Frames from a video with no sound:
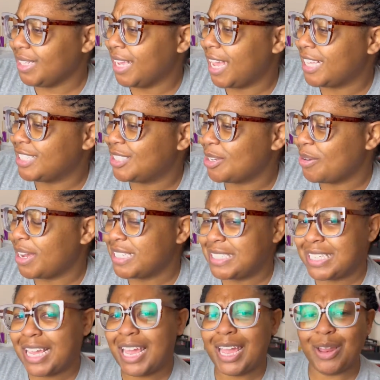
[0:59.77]
And so I
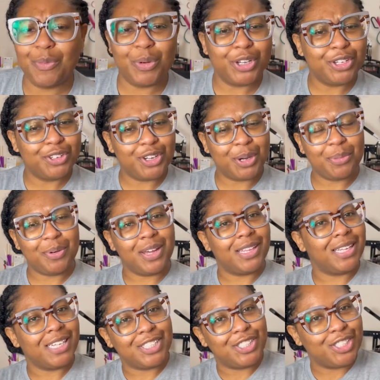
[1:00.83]
said, well, you know what?
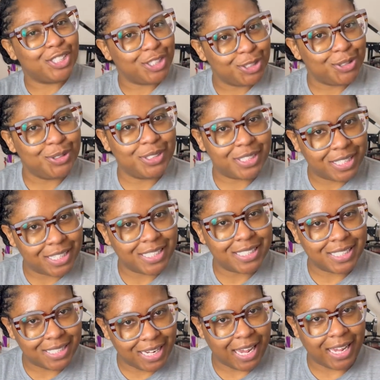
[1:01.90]
Let's use this
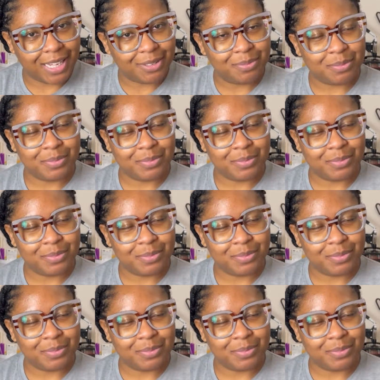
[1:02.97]
day